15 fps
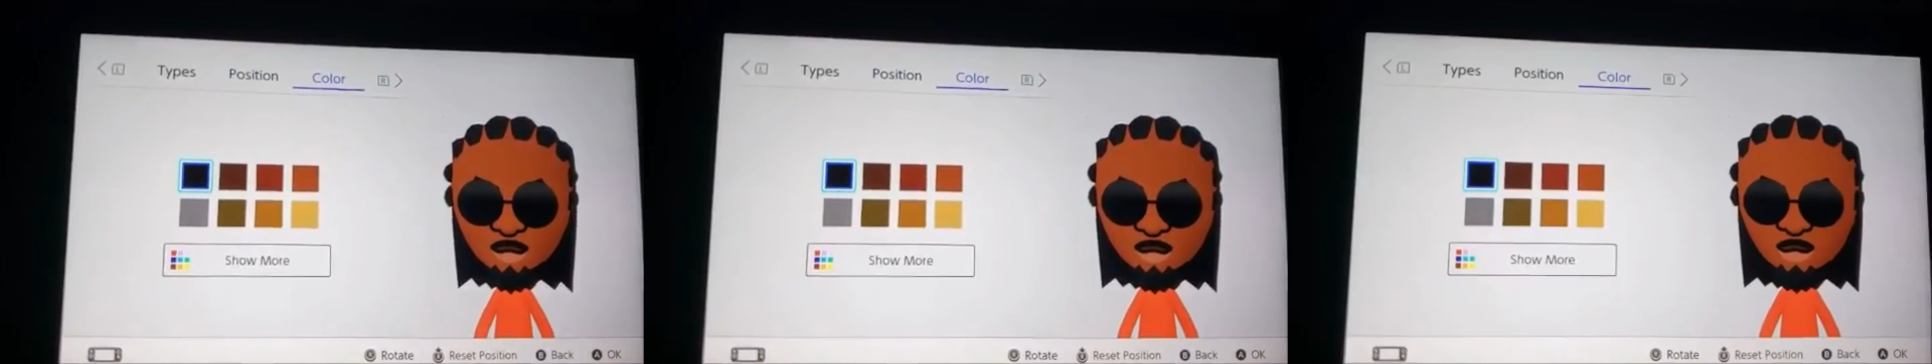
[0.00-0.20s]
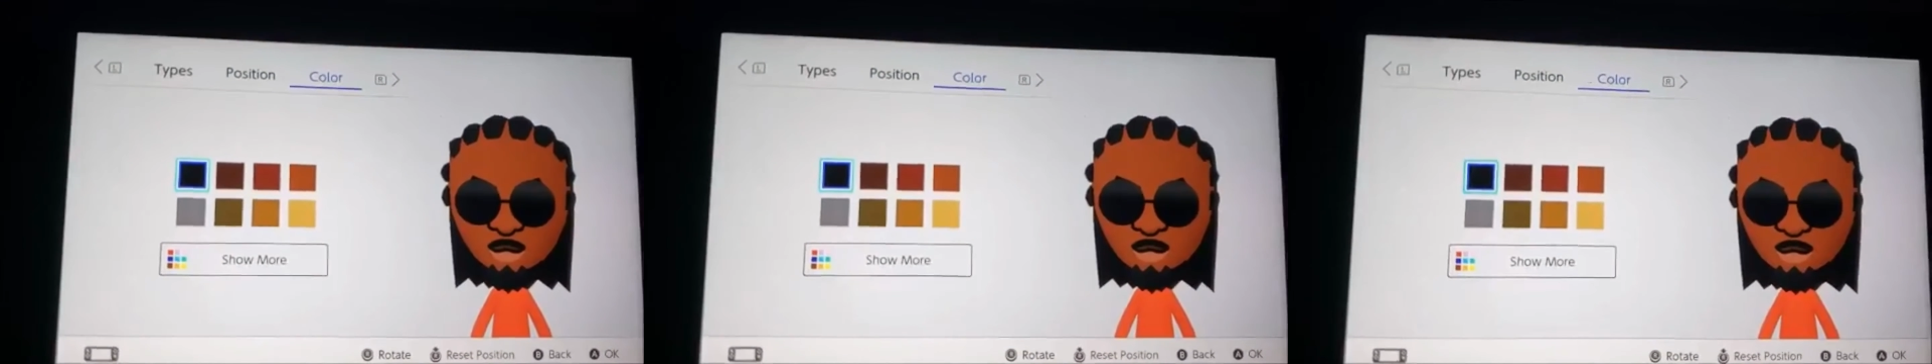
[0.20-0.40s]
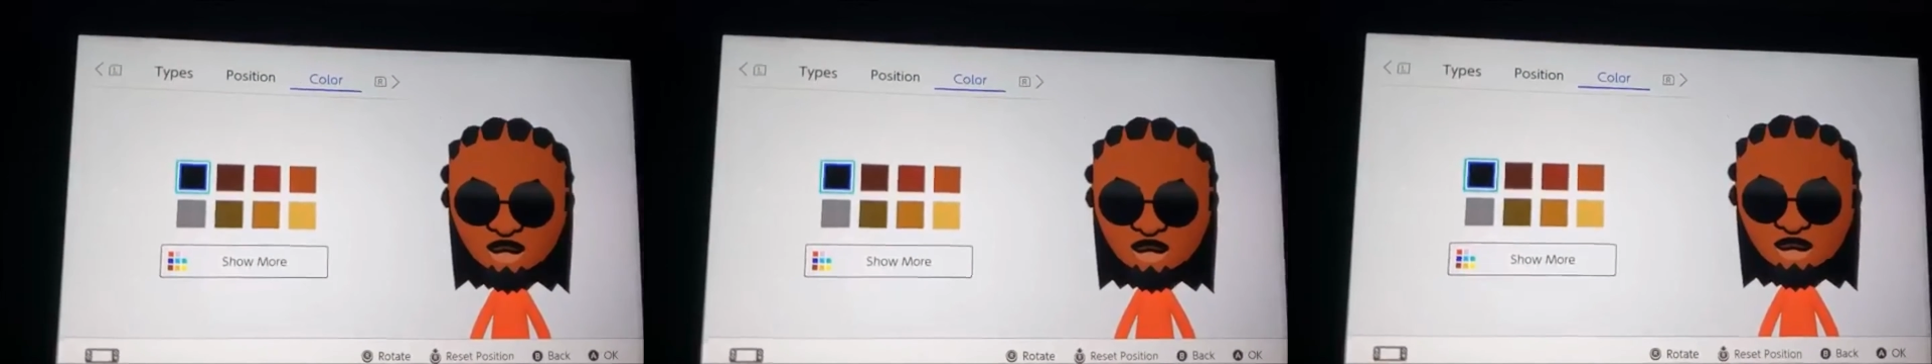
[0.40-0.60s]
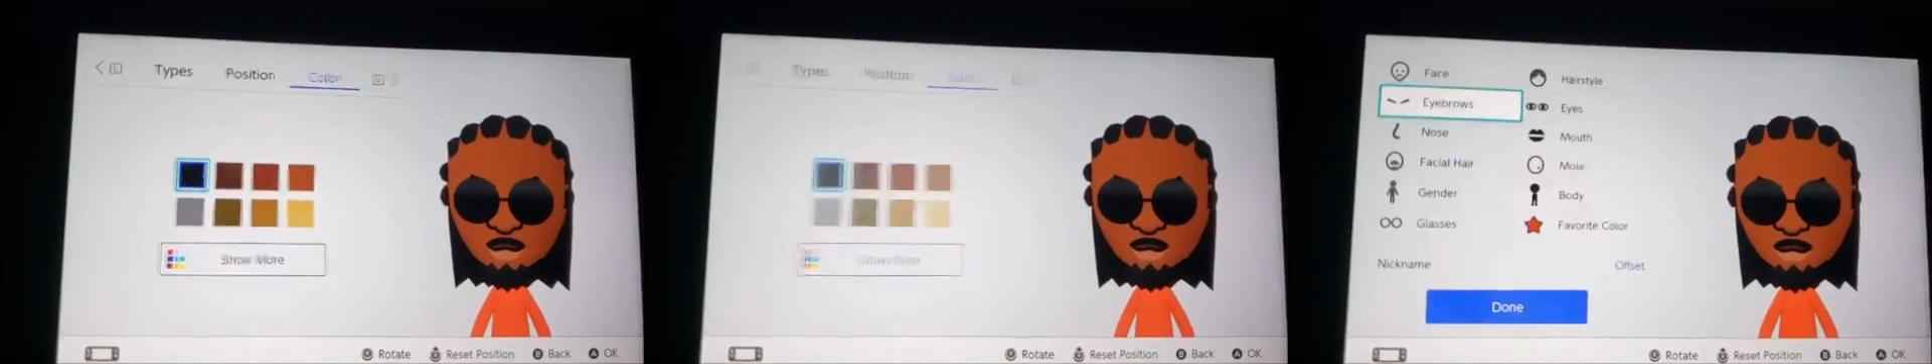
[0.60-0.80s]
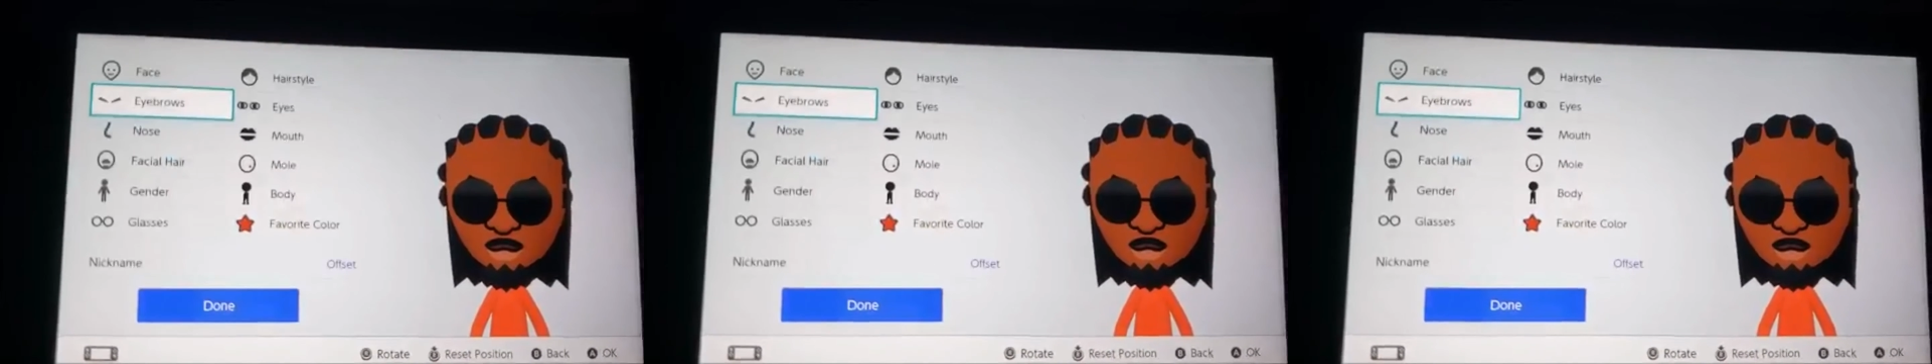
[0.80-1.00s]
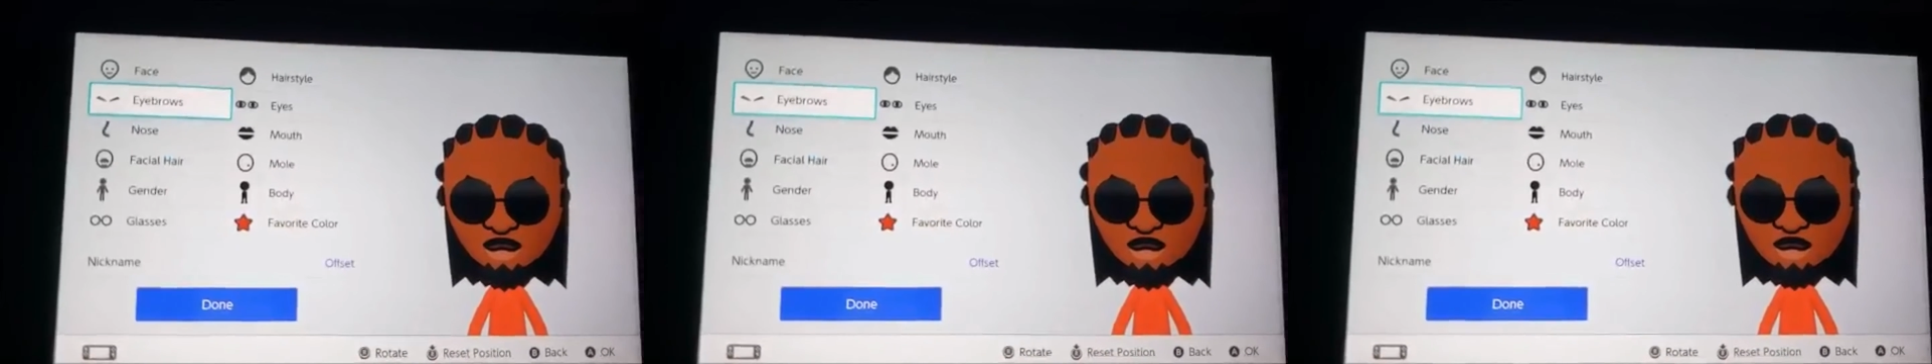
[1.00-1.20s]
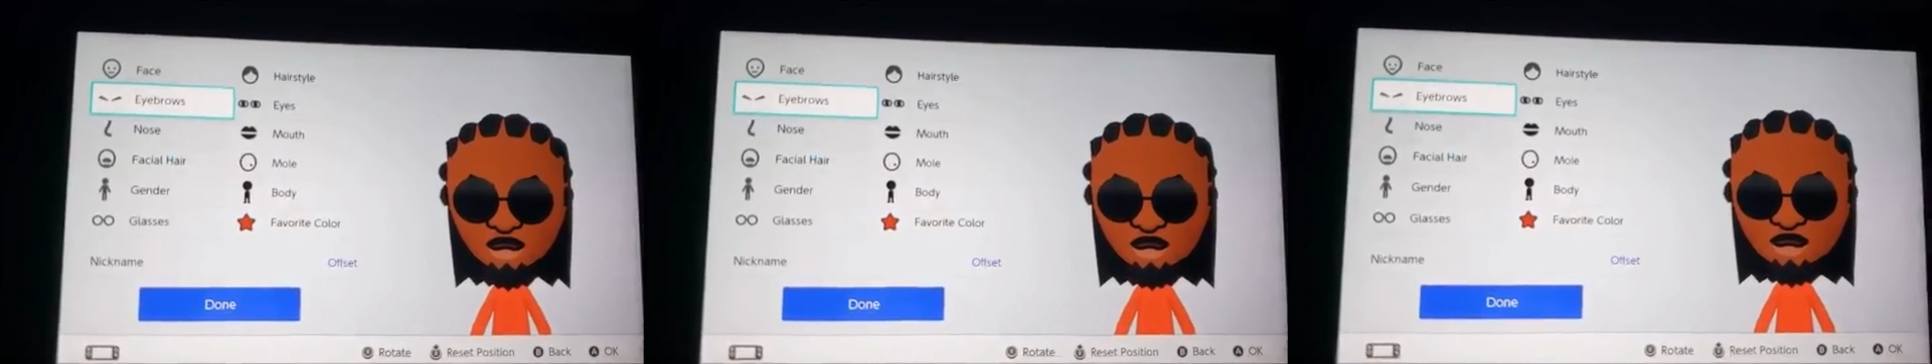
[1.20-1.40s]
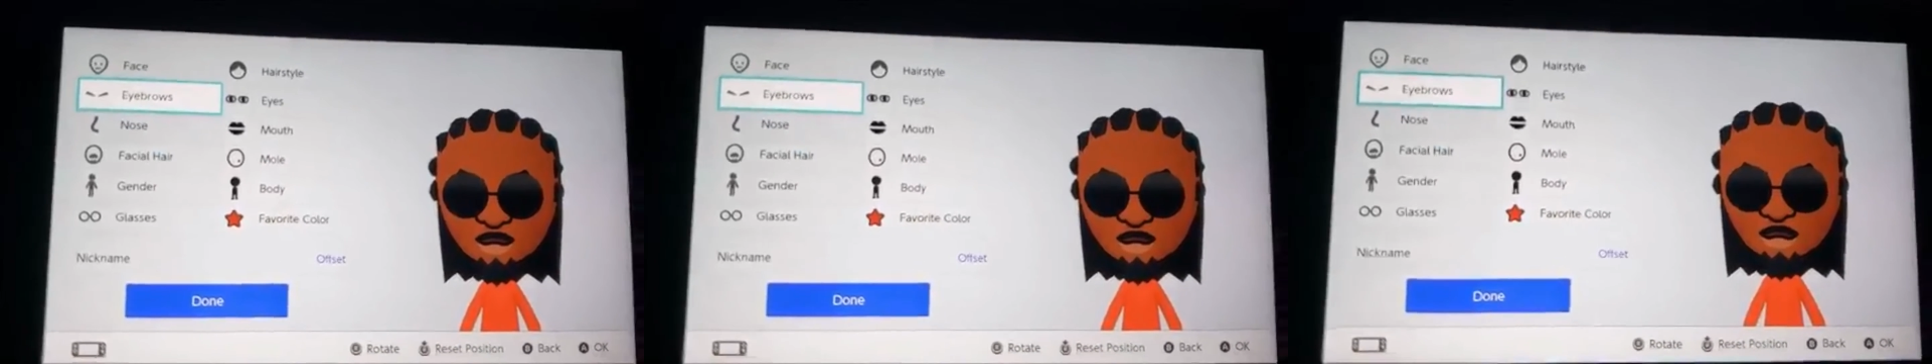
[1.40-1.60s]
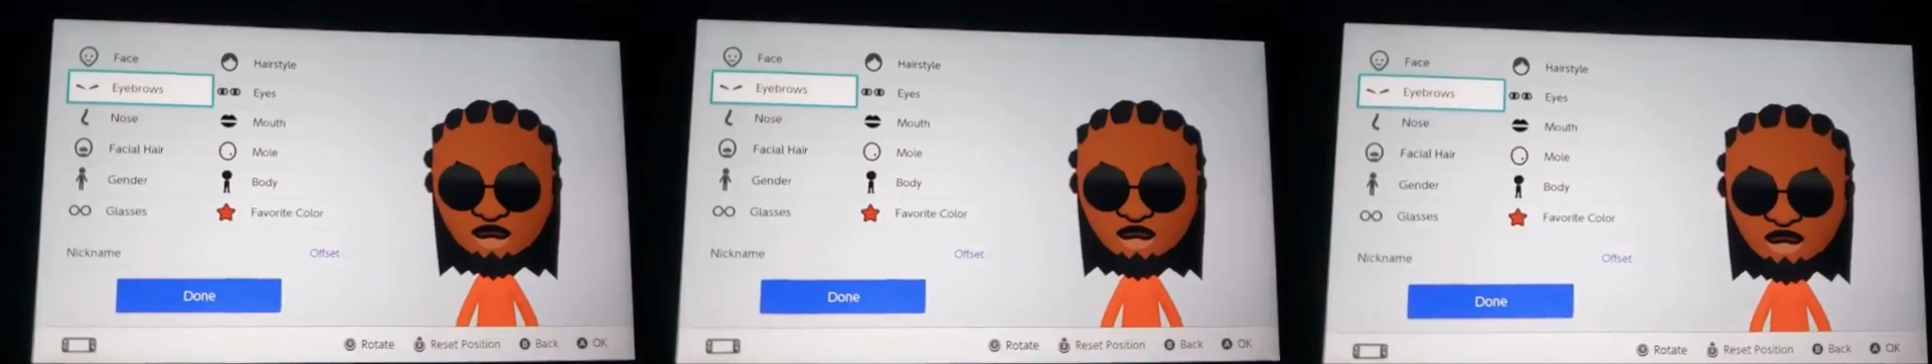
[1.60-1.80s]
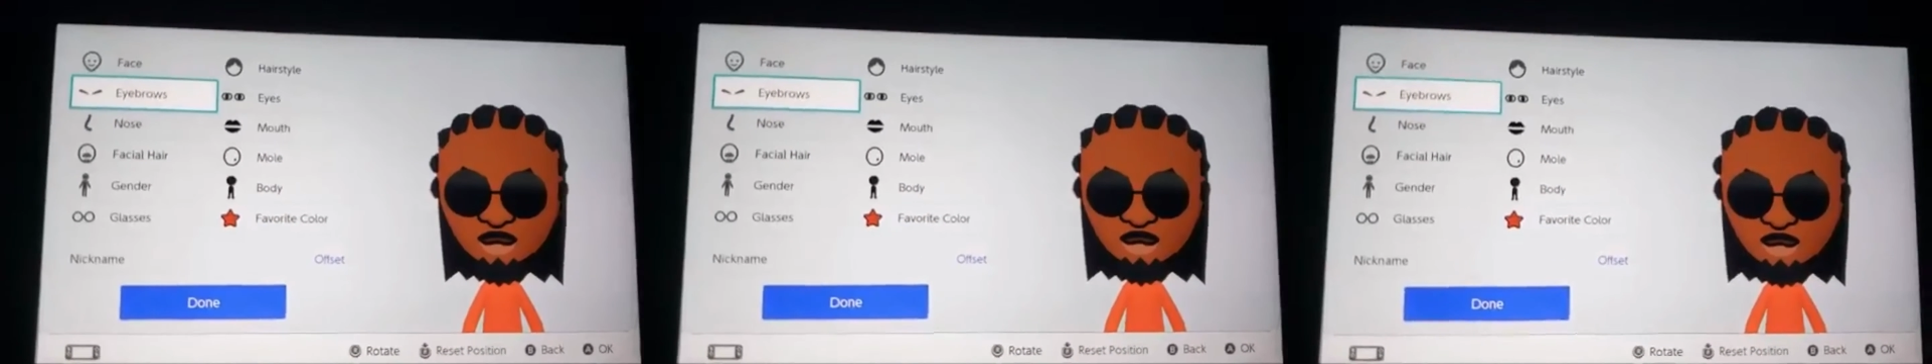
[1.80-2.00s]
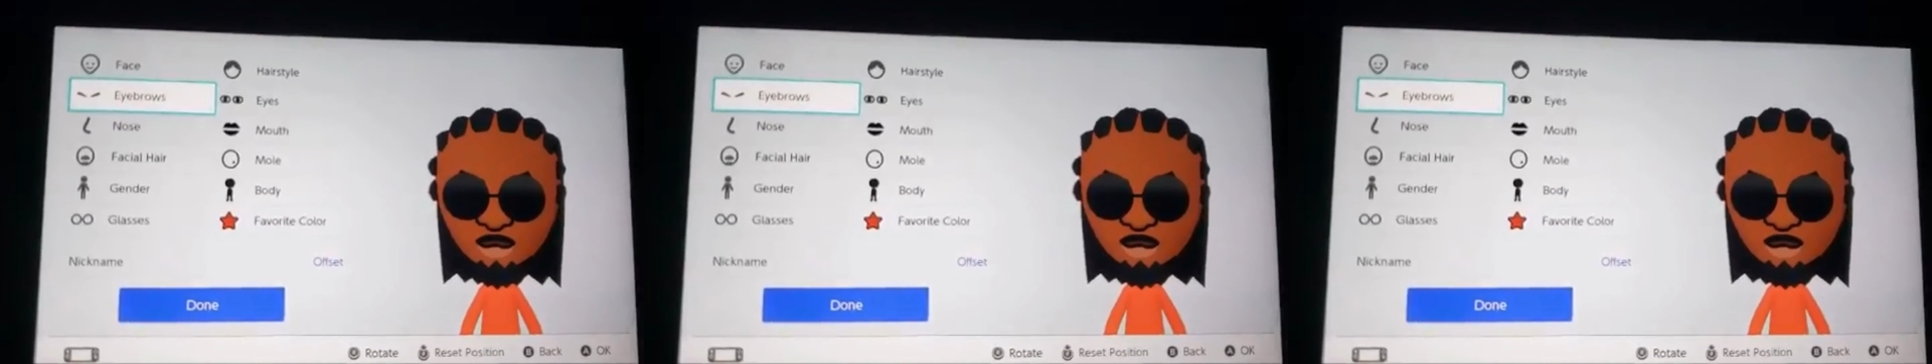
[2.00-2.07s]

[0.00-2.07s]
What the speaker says: the stats, you'll get some good results.